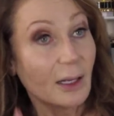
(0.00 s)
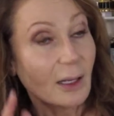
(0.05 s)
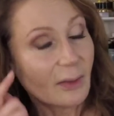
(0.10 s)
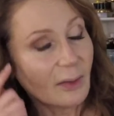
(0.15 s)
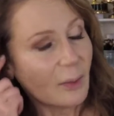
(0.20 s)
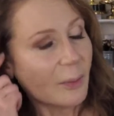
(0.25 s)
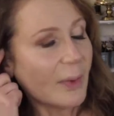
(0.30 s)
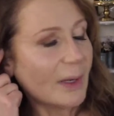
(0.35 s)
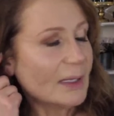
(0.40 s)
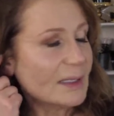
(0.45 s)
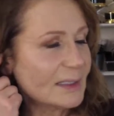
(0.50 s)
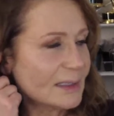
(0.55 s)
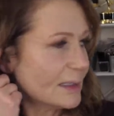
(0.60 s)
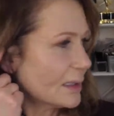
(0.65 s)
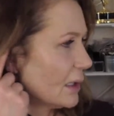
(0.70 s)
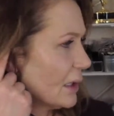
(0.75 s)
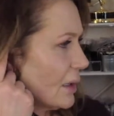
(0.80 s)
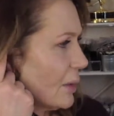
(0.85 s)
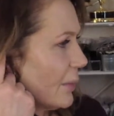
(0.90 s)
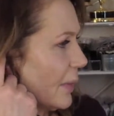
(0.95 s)
The
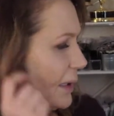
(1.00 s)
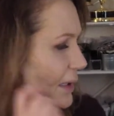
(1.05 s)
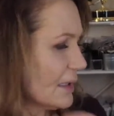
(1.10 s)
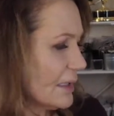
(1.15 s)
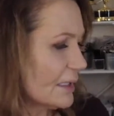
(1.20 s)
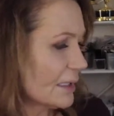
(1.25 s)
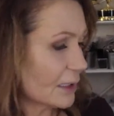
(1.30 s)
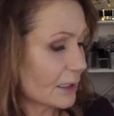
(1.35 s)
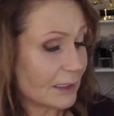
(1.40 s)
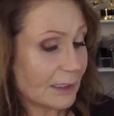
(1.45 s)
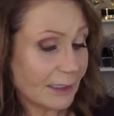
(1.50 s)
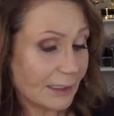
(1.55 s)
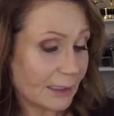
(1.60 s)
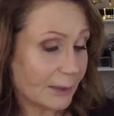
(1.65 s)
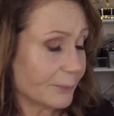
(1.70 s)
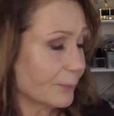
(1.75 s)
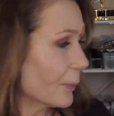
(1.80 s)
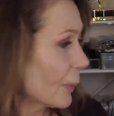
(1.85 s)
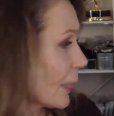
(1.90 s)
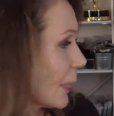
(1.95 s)
men's
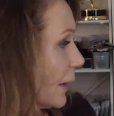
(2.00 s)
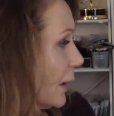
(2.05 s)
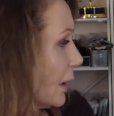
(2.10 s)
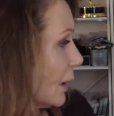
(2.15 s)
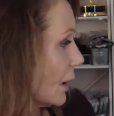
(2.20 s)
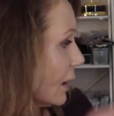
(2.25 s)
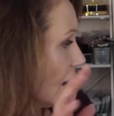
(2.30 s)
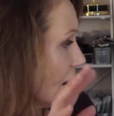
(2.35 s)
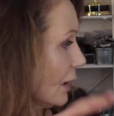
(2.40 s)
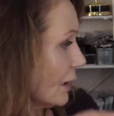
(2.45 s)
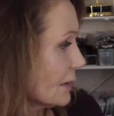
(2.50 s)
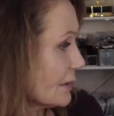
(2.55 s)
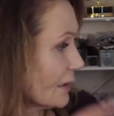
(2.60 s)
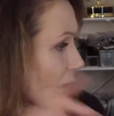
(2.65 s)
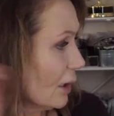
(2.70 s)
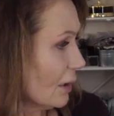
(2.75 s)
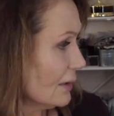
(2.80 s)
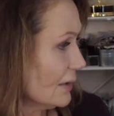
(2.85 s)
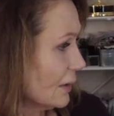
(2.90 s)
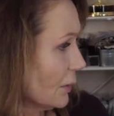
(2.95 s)
kit is
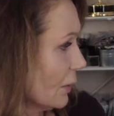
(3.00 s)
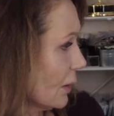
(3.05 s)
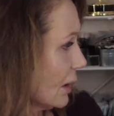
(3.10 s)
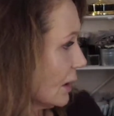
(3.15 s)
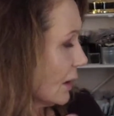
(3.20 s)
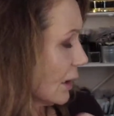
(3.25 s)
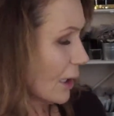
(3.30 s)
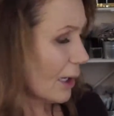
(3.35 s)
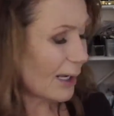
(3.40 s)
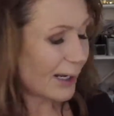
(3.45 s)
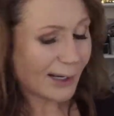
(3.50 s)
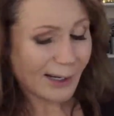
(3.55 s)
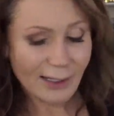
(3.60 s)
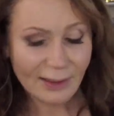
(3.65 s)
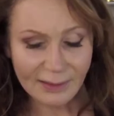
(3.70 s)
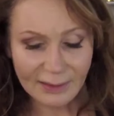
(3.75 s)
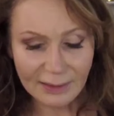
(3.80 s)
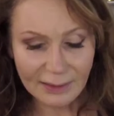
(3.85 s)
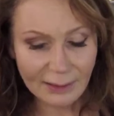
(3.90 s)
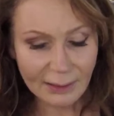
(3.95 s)
also online, and I
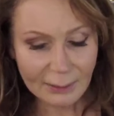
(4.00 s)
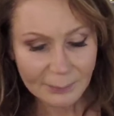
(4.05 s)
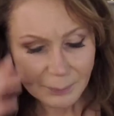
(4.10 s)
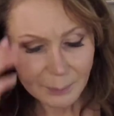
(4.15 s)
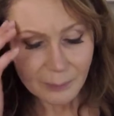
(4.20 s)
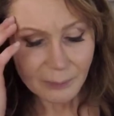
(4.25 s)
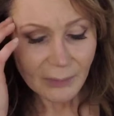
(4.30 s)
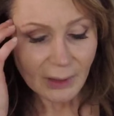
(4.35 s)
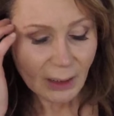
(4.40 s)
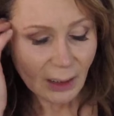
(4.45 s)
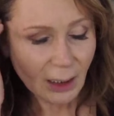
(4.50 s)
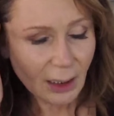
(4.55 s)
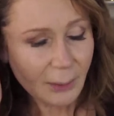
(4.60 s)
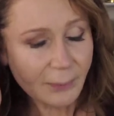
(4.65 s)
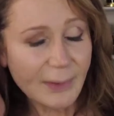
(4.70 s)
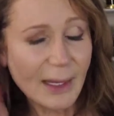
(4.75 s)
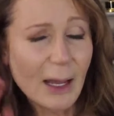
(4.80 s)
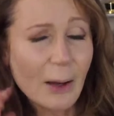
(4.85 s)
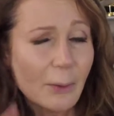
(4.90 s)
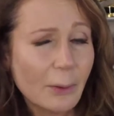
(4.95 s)
think
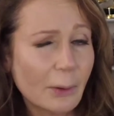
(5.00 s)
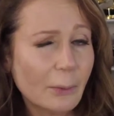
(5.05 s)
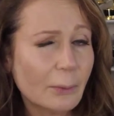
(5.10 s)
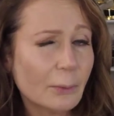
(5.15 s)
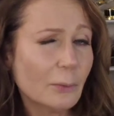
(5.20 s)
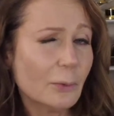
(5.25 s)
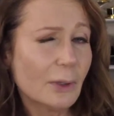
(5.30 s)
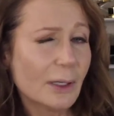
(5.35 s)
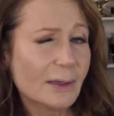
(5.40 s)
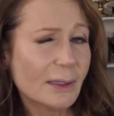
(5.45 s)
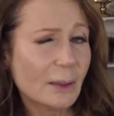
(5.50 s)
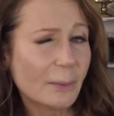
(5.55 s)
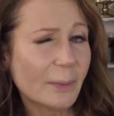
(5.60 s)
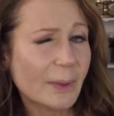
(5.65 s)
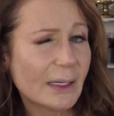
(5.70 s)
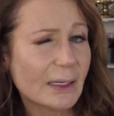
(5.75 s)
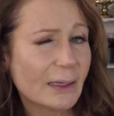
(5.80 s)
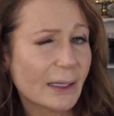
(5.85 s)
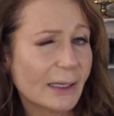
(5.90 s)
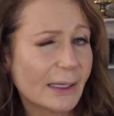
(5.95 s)
that one will end up
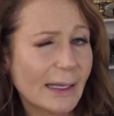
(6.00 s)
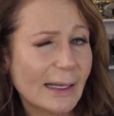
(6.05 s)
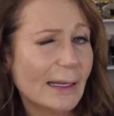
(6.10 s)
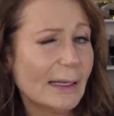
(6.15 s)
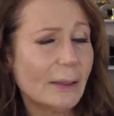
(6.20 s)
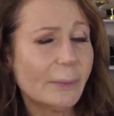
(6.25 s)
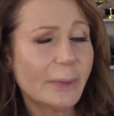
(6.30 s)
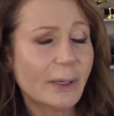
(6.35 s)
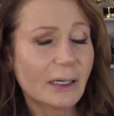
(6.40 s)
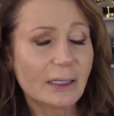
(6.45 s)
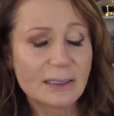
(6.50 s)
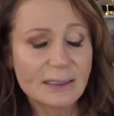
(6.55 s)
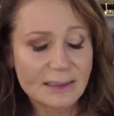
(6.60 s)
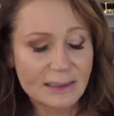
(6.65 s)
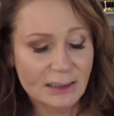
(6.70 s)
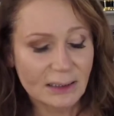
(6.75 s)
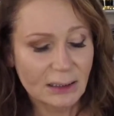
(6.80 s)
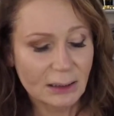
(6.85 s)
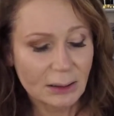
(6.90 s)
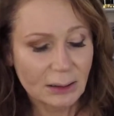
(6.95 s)
being like 80 bucks.
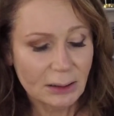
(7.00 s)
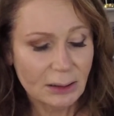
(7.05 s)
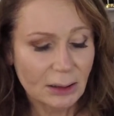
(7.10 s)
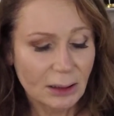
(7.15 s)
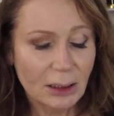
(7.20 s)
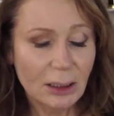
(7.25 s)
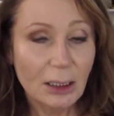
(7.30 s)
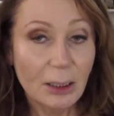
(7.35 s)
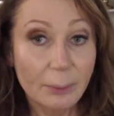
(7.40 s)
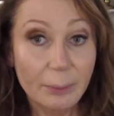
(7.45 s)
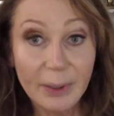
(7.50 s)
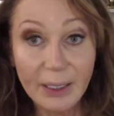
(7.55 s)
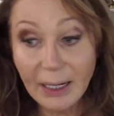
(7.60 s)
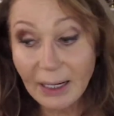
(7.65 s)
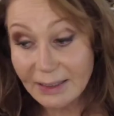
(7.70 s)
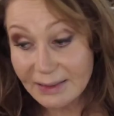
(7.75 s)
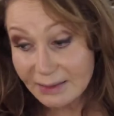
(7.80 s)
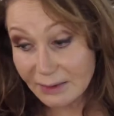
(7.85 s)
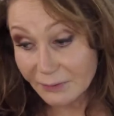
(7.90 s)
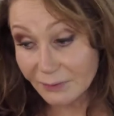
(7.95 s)
But it
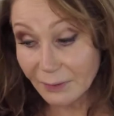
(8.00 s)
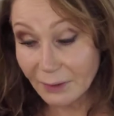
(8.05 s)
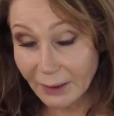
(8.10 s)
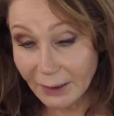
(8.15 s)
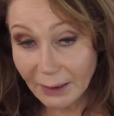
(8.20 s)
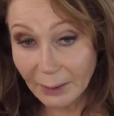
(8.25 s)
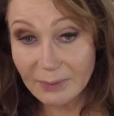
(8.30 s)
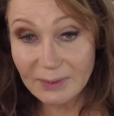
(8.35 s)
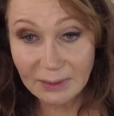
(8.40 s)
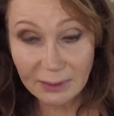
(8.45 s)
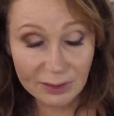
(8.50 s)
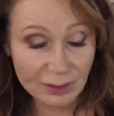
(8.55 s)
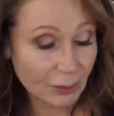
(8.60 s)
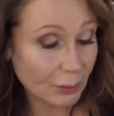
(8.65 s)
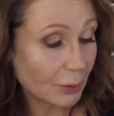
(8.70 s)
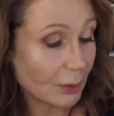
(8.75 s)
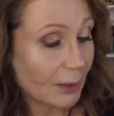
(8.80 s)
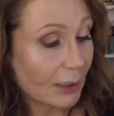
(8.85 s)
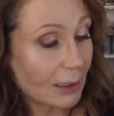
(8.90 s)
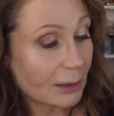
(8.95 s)
has different items. I'll show
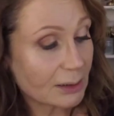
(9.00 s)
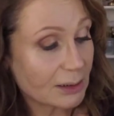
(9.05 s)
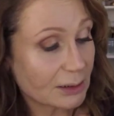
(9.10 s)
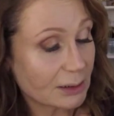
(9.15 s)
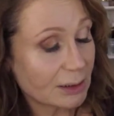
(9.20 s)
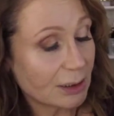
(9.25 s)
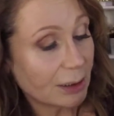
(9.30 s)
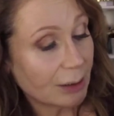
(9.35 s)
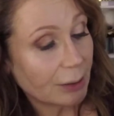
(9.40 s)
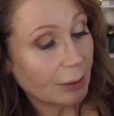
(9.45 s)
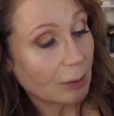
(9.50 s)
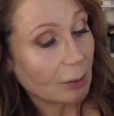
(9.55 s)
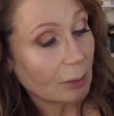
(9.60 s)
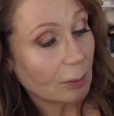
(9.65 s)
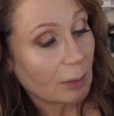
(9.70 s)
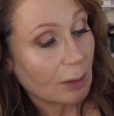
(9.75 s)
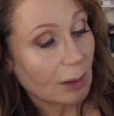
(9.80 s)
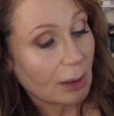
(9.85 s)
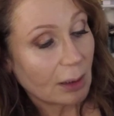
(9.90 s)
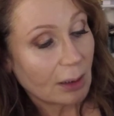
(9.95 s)
you that too.
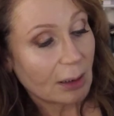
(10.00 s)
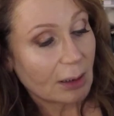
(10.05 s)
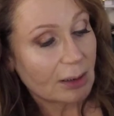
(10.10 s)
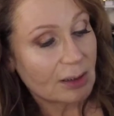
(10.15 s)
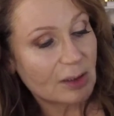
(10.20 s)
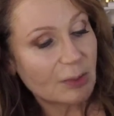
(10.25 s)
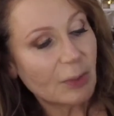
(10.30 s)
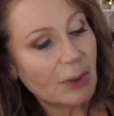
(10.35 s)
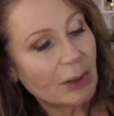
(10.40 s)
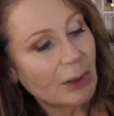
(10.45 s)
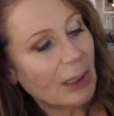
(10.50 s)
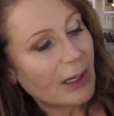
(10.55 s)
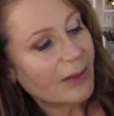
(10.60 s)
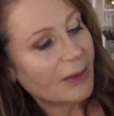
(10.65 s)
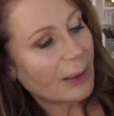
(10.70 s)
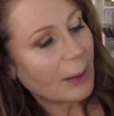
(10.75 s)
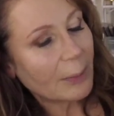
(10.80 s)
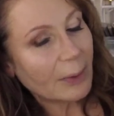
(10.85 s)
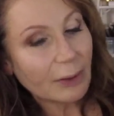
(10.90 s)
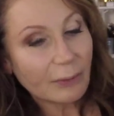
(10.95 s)
Tomorrow I
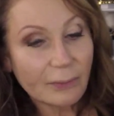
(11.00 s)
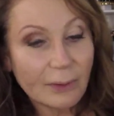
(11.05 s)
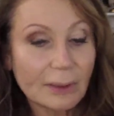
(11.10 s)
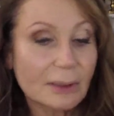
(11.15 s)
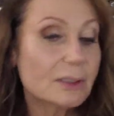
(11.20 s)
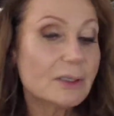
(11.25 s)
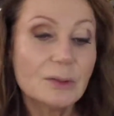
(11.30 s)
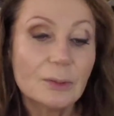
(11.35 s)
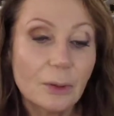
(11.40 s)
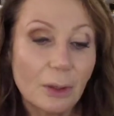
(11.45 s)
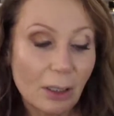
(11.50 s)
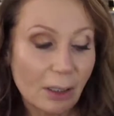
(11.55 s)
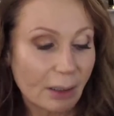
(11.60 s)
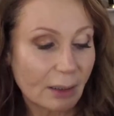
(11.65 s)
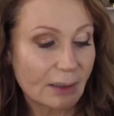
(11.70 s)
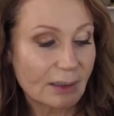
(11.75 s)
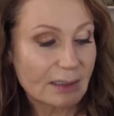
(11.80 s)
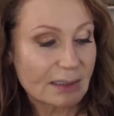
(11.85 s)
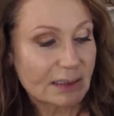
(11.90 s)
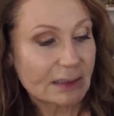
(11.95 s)
think I'm going to redo all
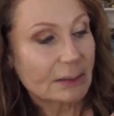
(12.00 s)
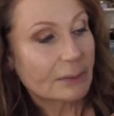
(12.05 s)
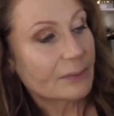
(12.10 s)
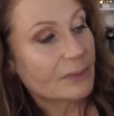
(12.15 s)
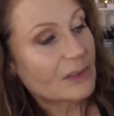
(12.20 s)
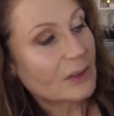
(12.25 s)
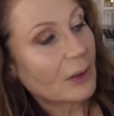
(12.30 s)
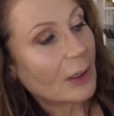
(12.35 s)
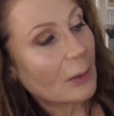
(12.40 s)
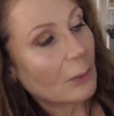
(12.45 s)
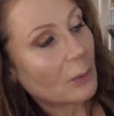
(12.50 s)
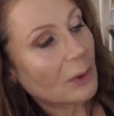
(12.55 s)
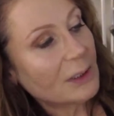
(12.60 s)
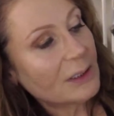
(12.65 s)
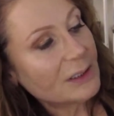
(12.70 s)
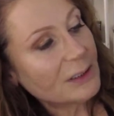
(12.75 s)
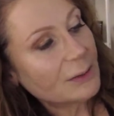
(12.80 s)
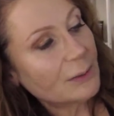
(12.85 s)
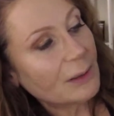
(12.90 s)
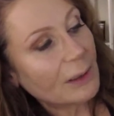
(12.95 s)
this. So again, 1,
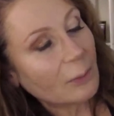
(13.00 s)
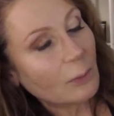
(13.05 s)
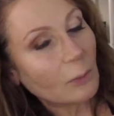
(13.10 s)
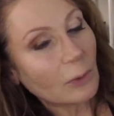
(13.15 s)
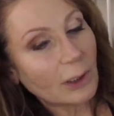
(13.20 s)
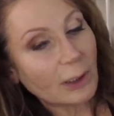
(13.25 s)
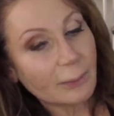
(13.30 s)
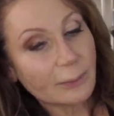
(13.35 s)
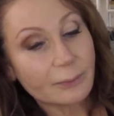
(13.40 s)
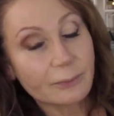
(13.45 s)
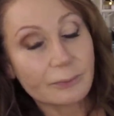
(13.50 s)
2, and then 1.